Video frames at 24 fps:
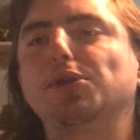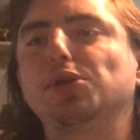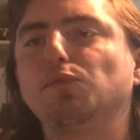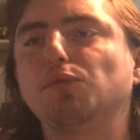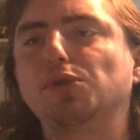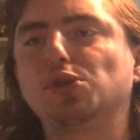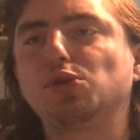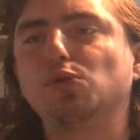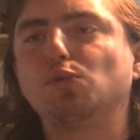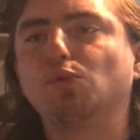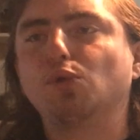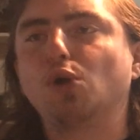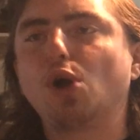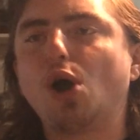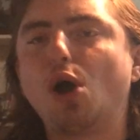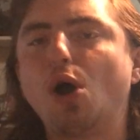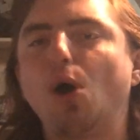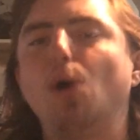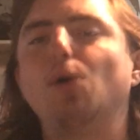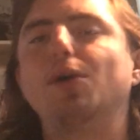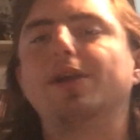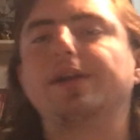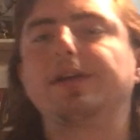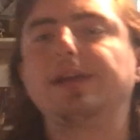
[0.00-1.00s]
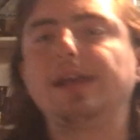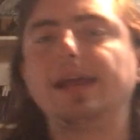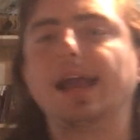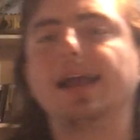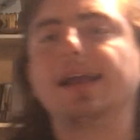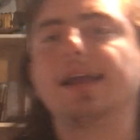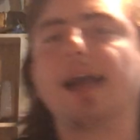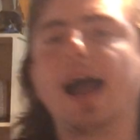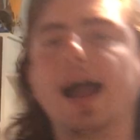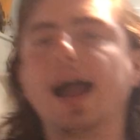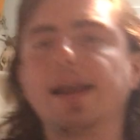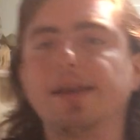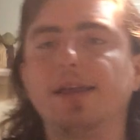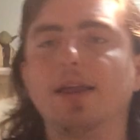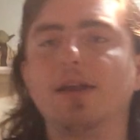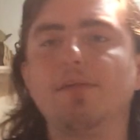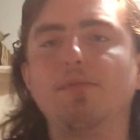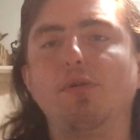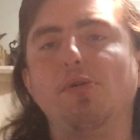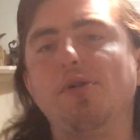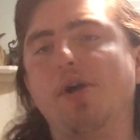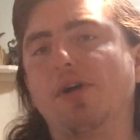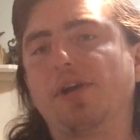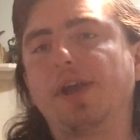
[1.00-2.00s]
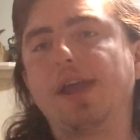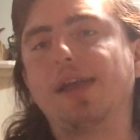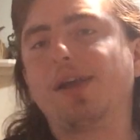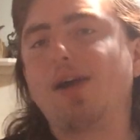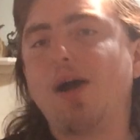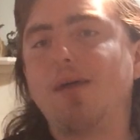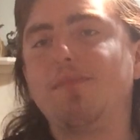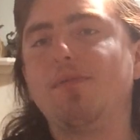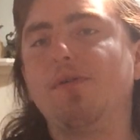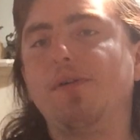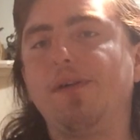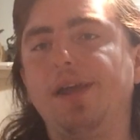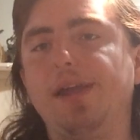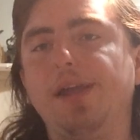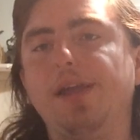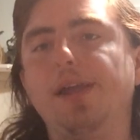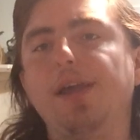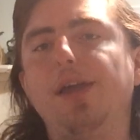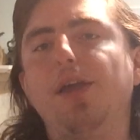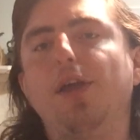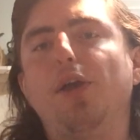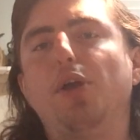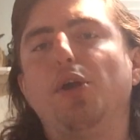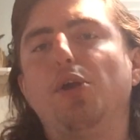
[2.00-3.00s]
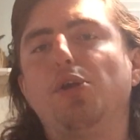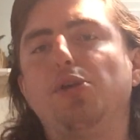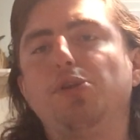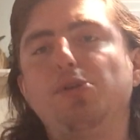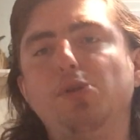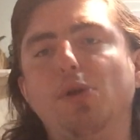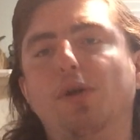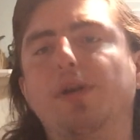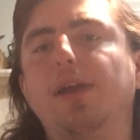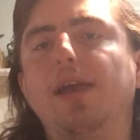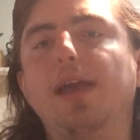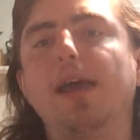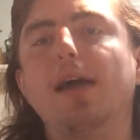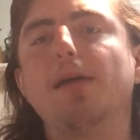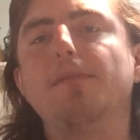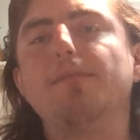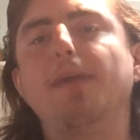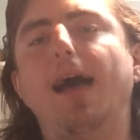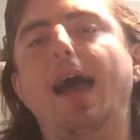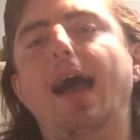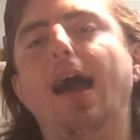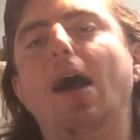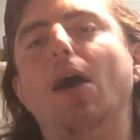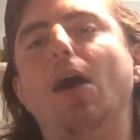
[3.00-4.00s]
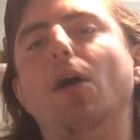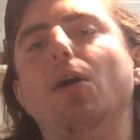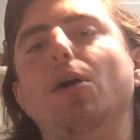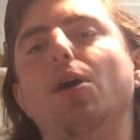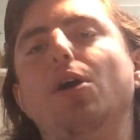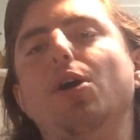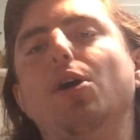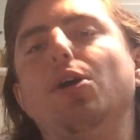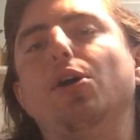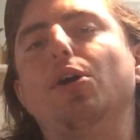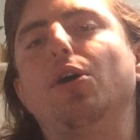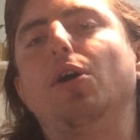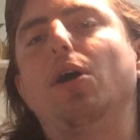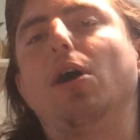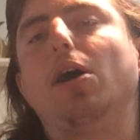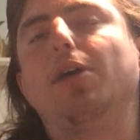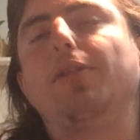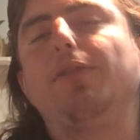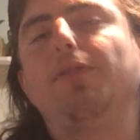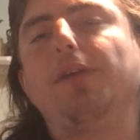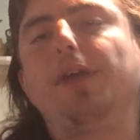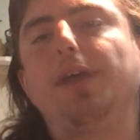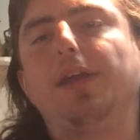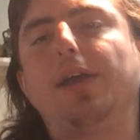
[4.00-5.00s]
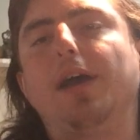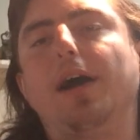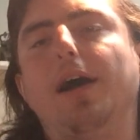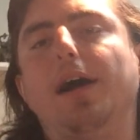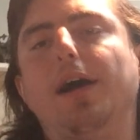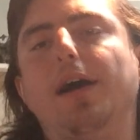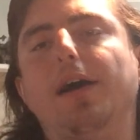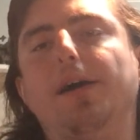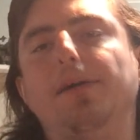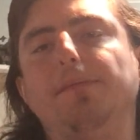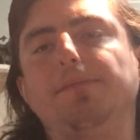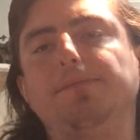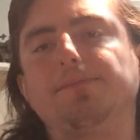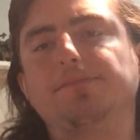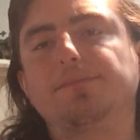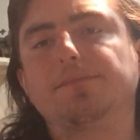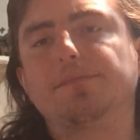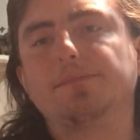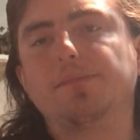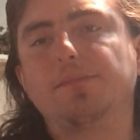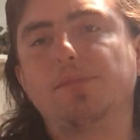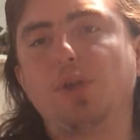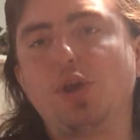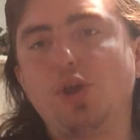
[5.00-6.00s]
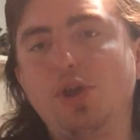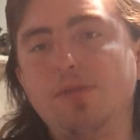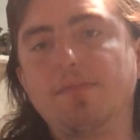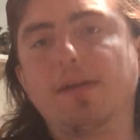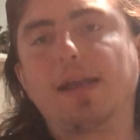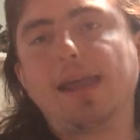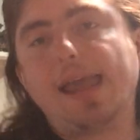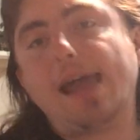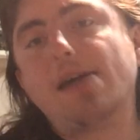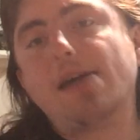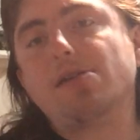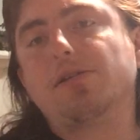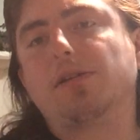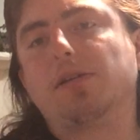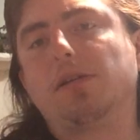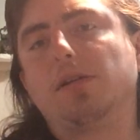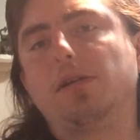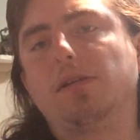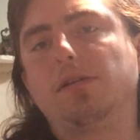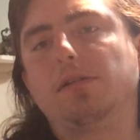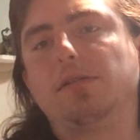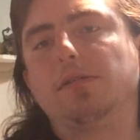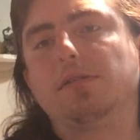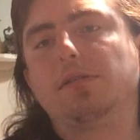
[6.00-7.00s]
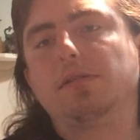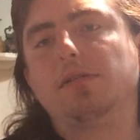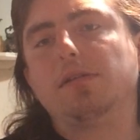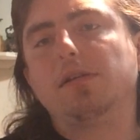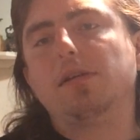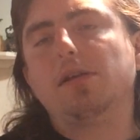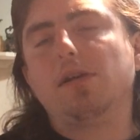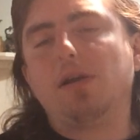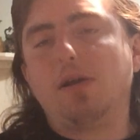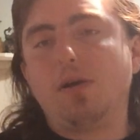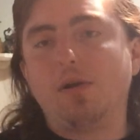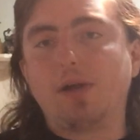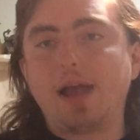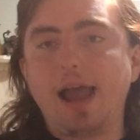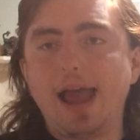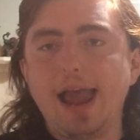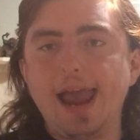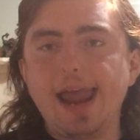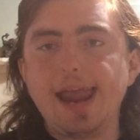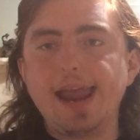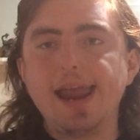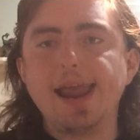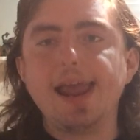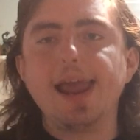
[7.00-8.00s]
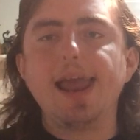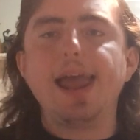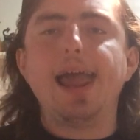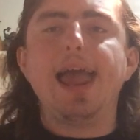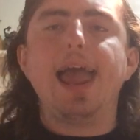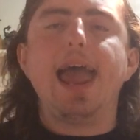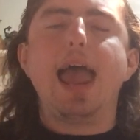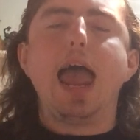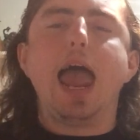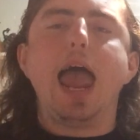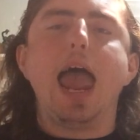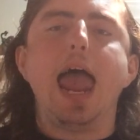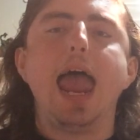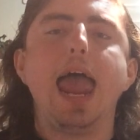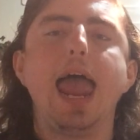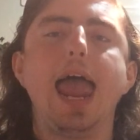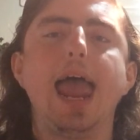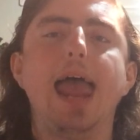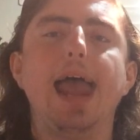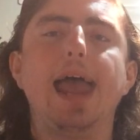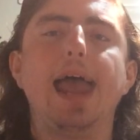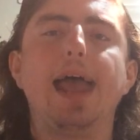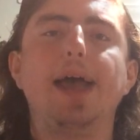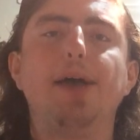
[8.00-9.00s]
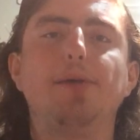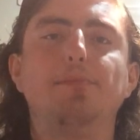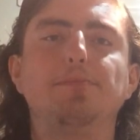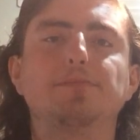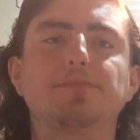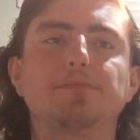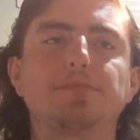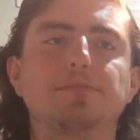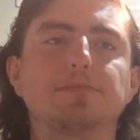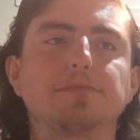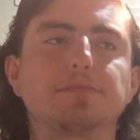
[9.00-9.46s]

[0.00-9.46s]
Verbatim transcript: when, when you go and see a Godzilla movie or King Kong movie, you don't care about the, um, the human character, okay? And